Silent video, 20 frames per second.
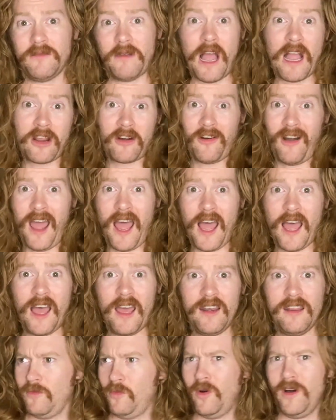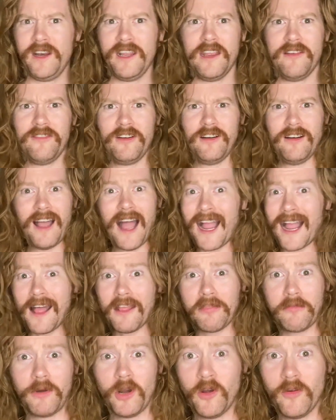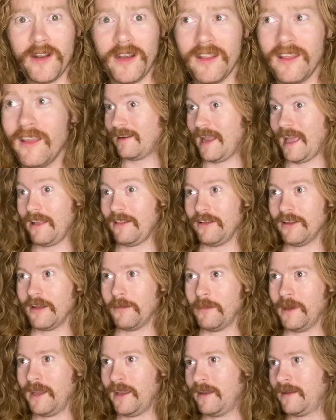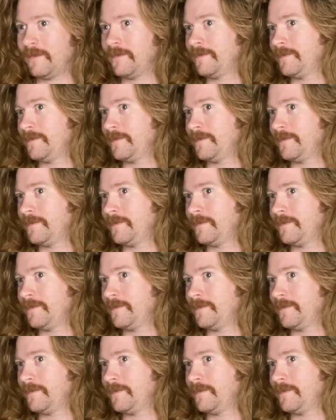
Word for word: I cried. Whatever. I got through it. Now look at me.